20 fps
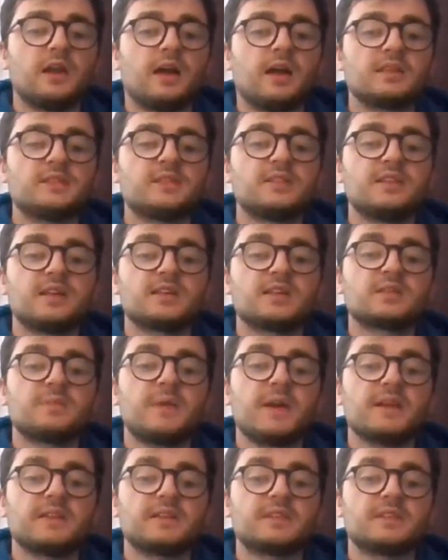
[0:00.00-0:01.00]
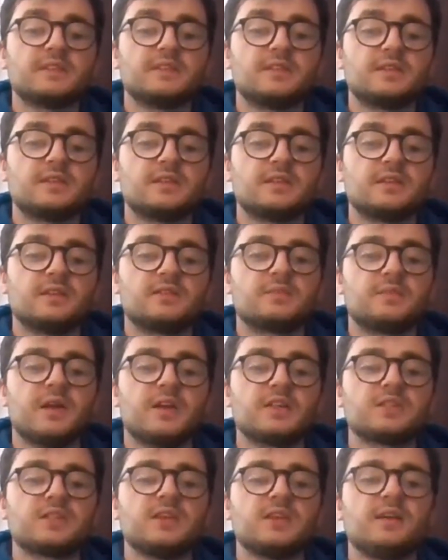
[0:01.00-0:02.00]
as is expected,
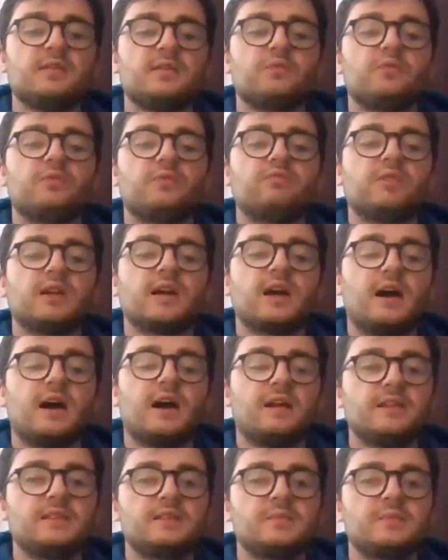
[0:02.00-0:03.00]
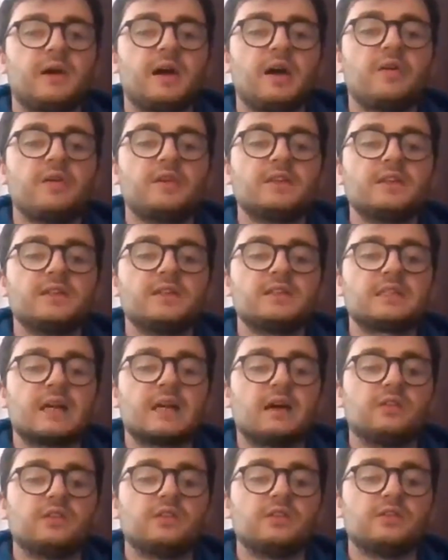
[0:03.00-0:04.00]
especially with regarding to parenting
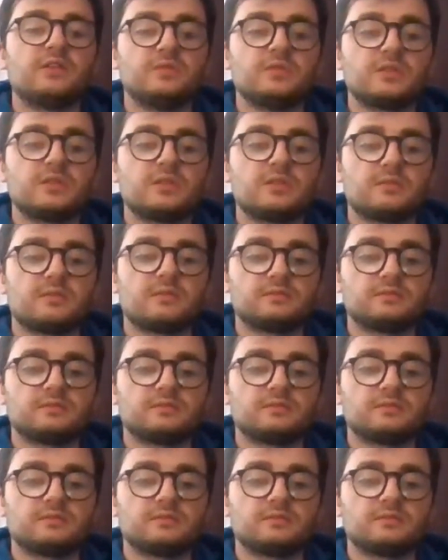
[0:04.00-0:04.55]
style used.